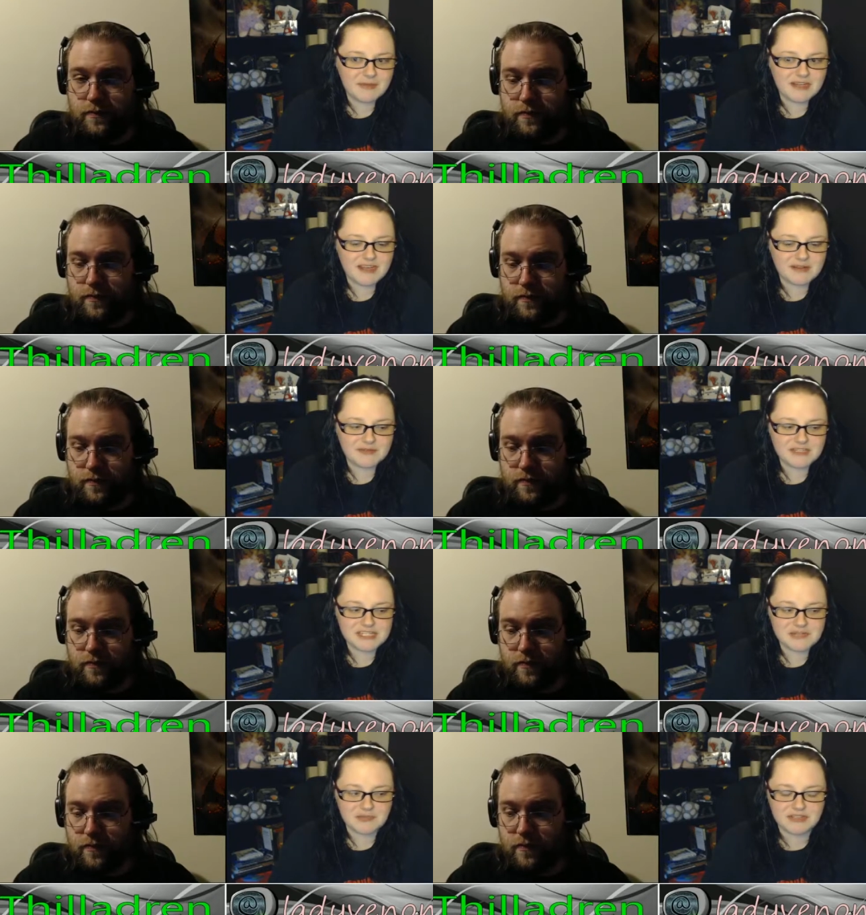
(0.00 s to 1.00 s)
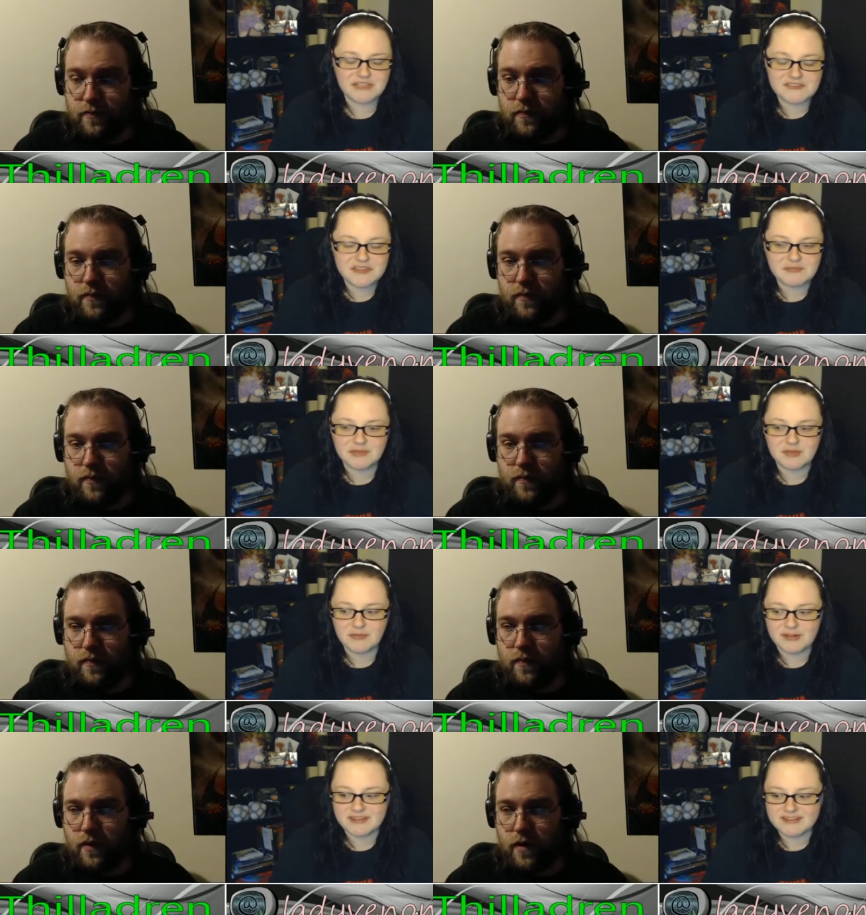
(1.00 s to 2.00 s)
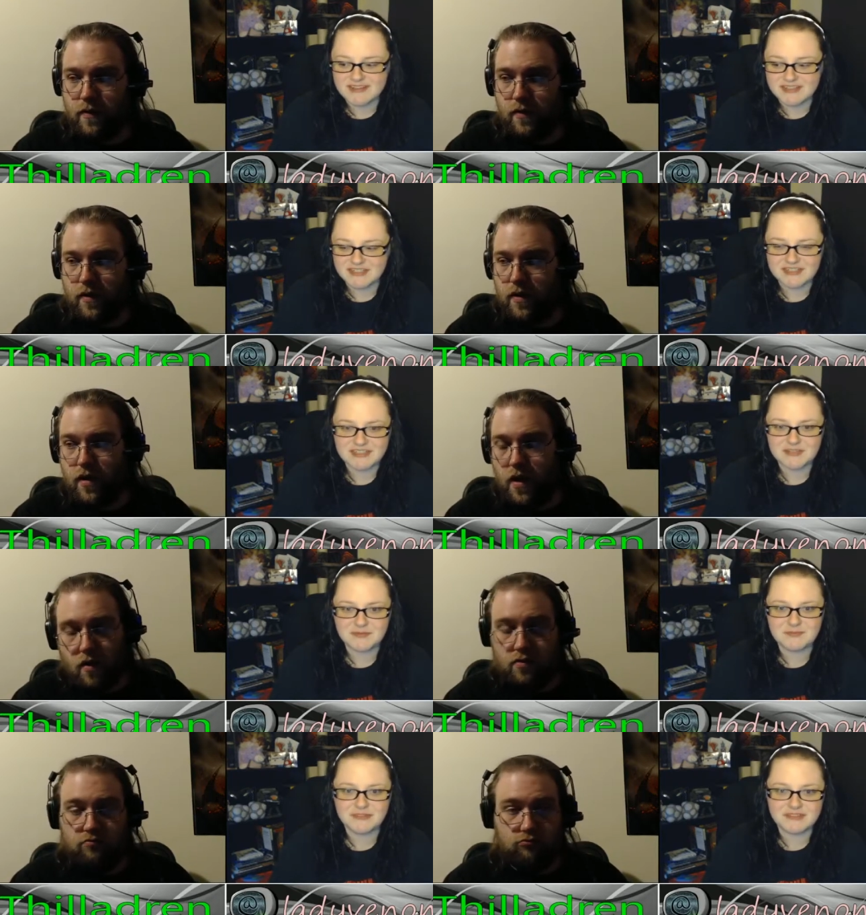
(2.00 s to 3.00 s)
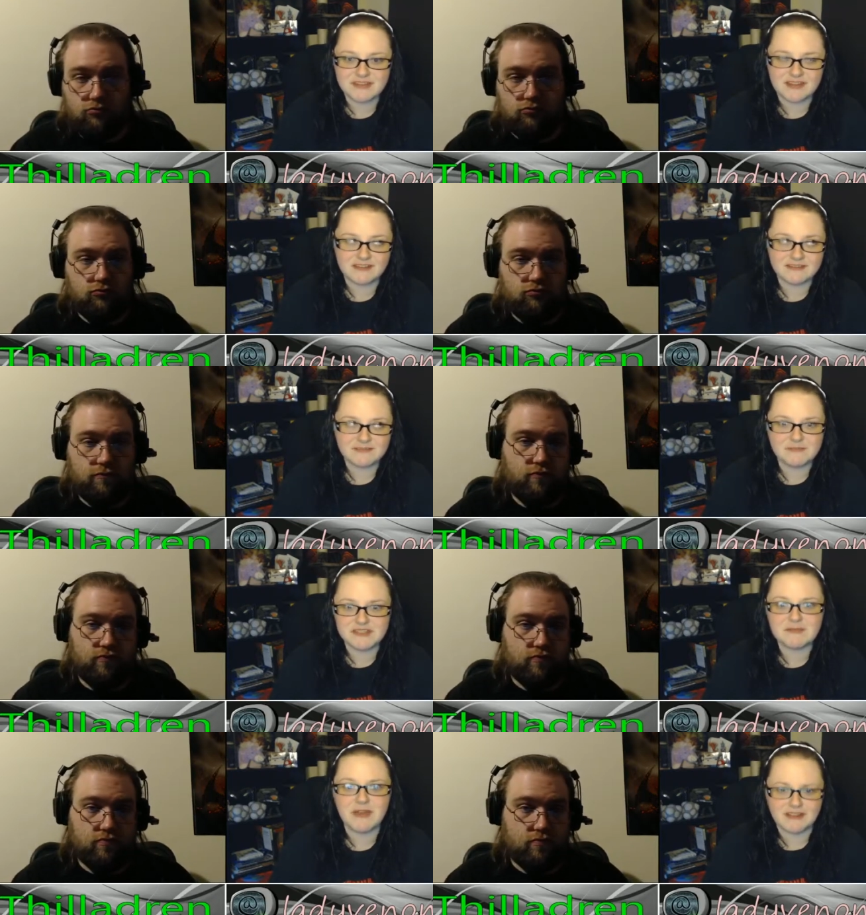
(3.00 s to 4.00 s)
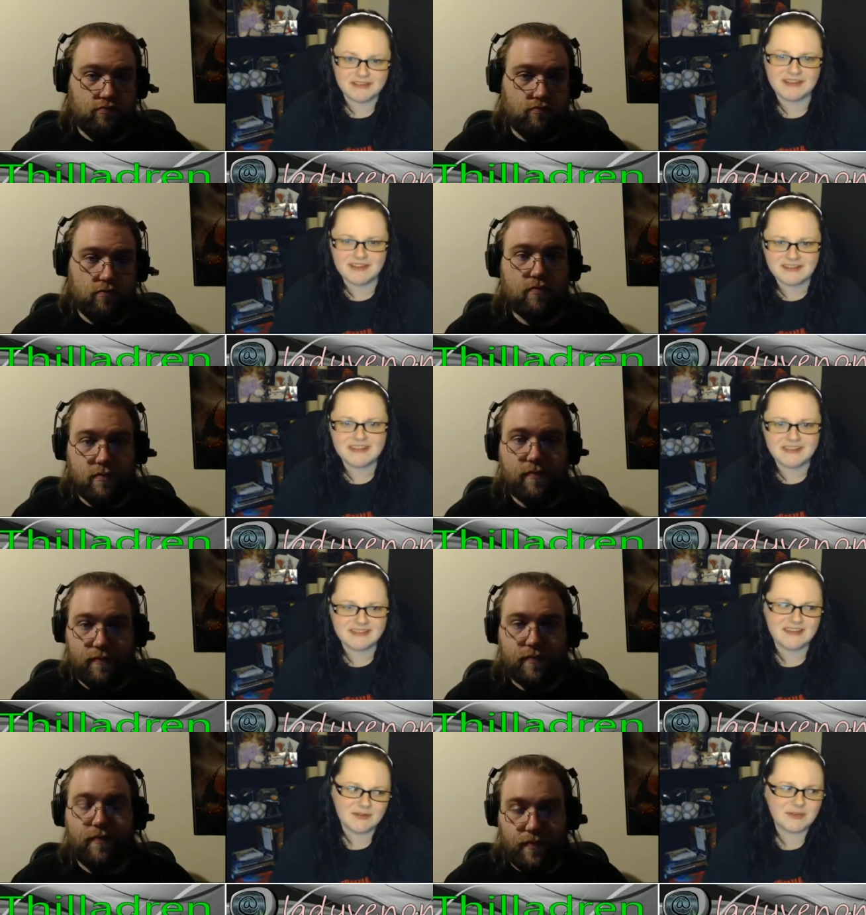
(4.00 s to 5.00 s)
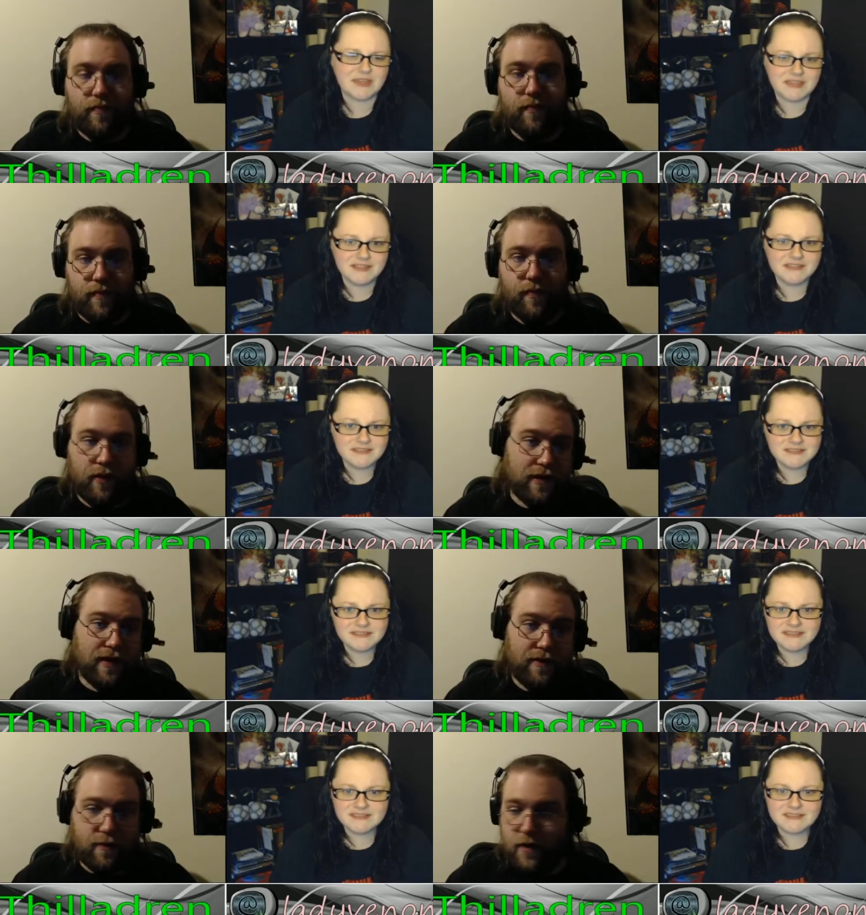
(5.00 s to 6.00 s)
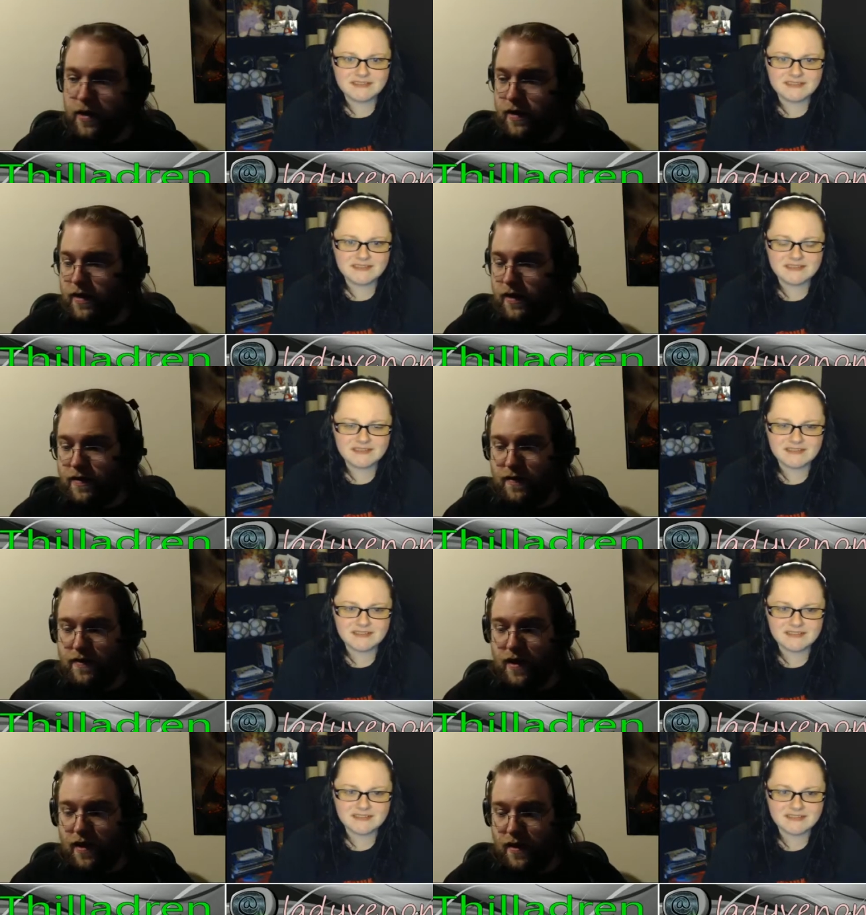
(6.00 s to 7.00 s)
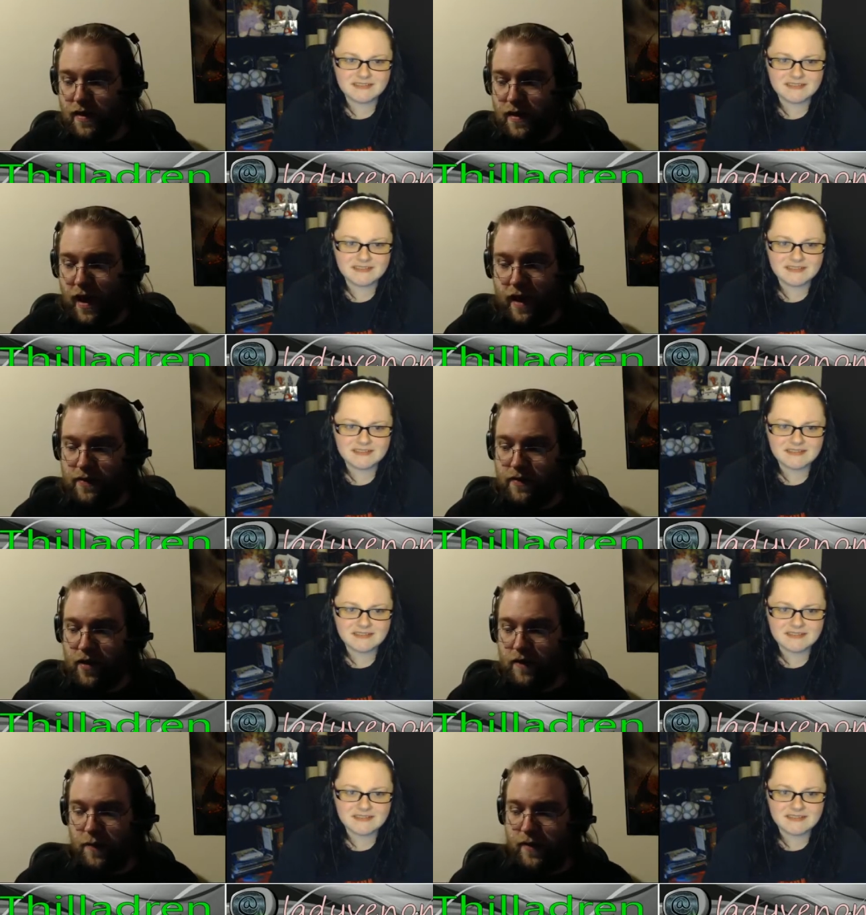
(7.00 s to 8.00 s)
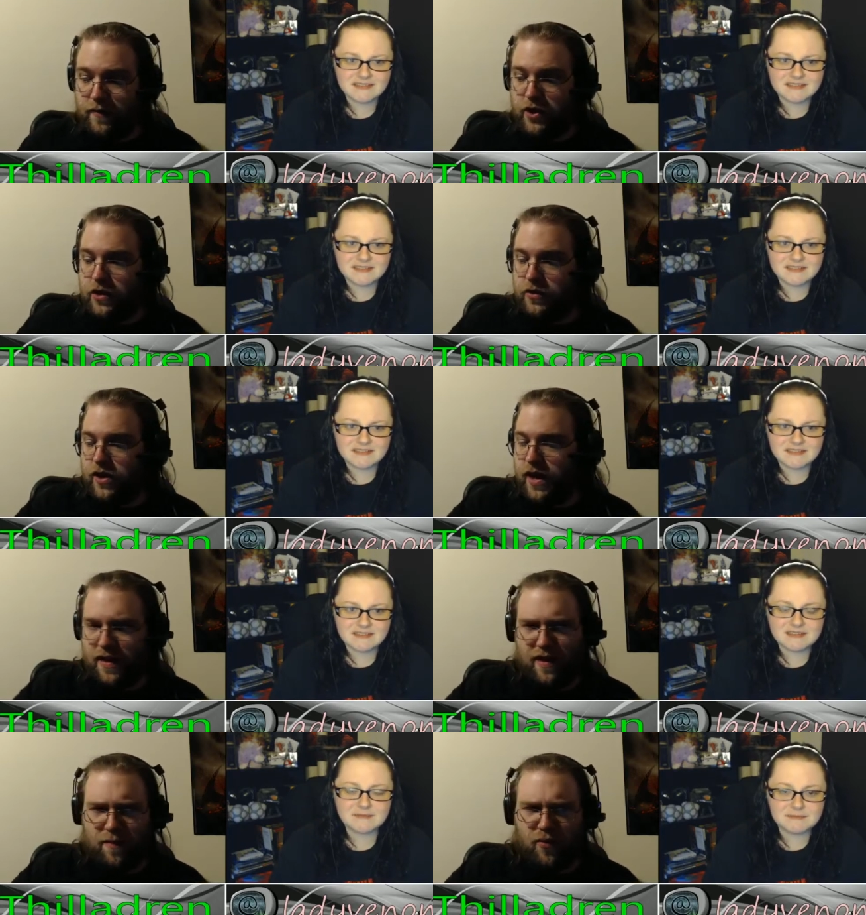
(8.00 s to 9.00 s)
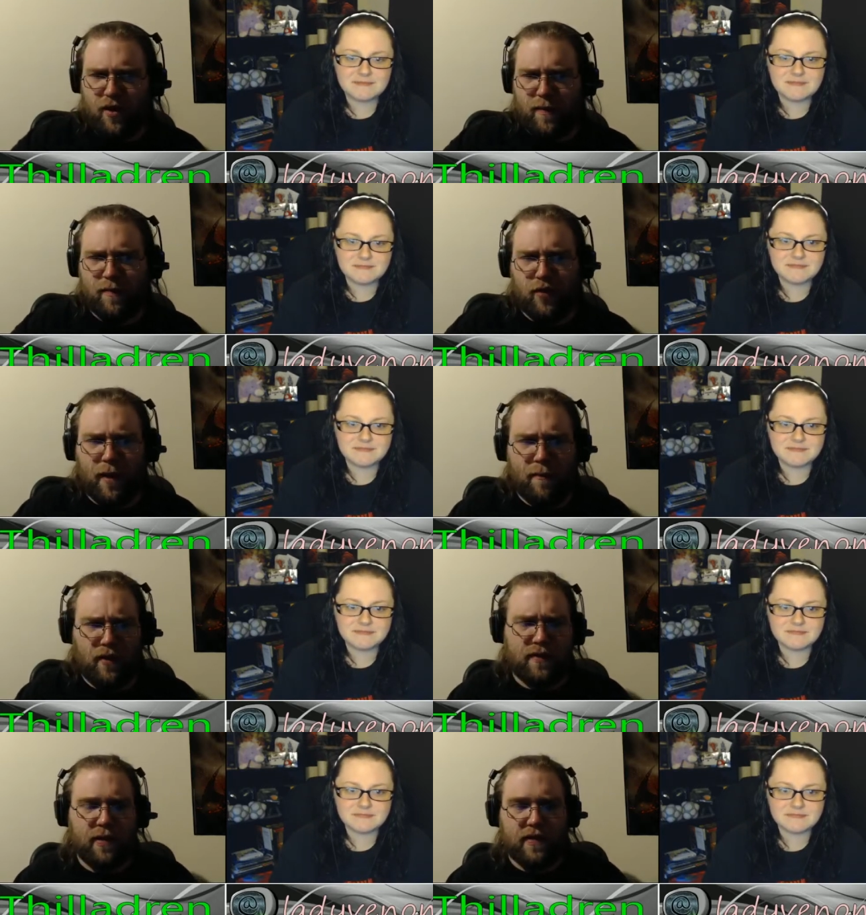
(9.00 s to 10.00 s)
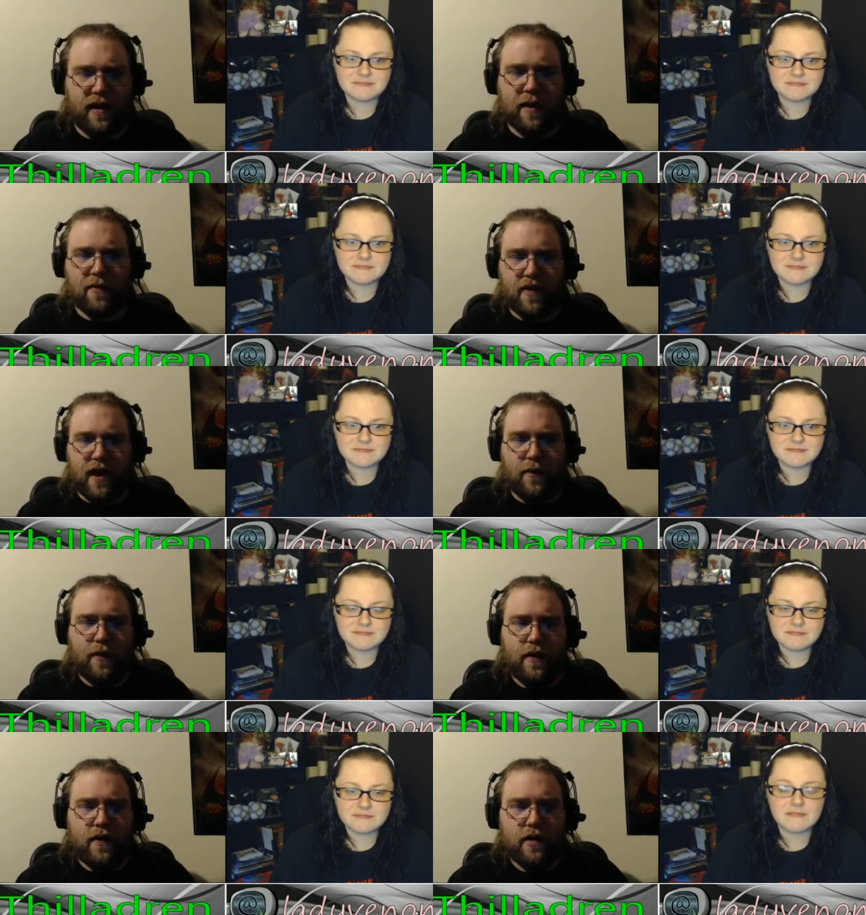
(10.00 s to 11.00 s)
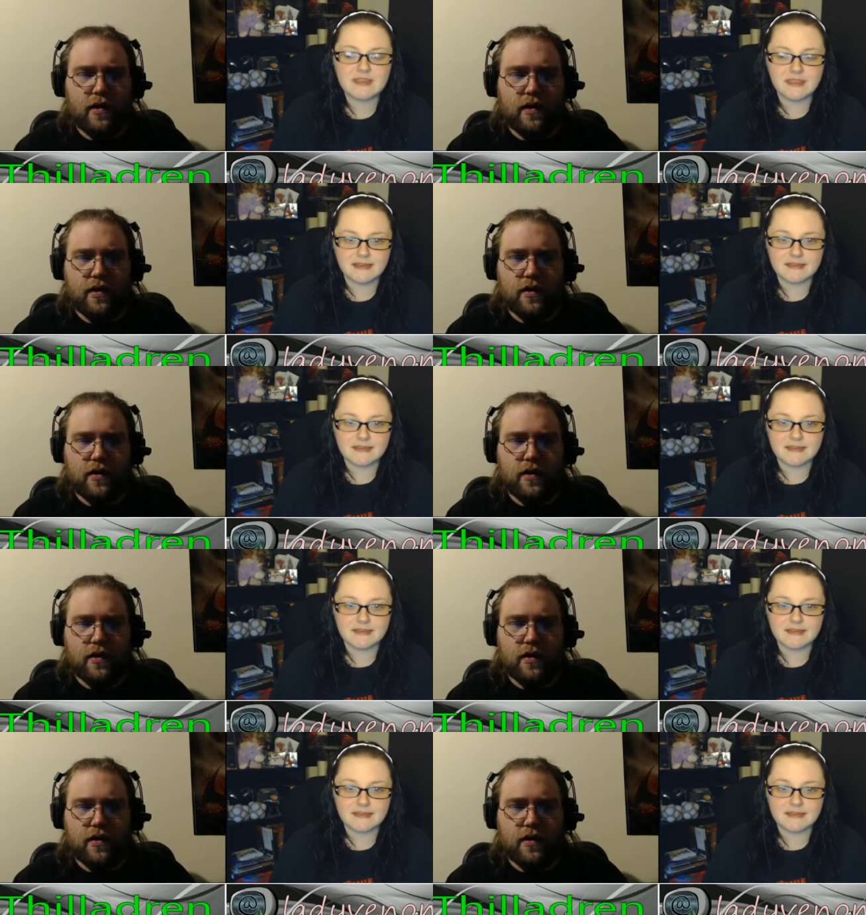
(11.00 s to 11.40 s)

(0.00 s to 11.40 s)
Speaker 1: I don't think she believes him, but what else can she do but say, but smile and nod, like, yeah, okay?
Speaker 2: Well, it, well he did say he has a soft spot for children. I think it's has mm-hmm. been brought up multiple times now. Yeah.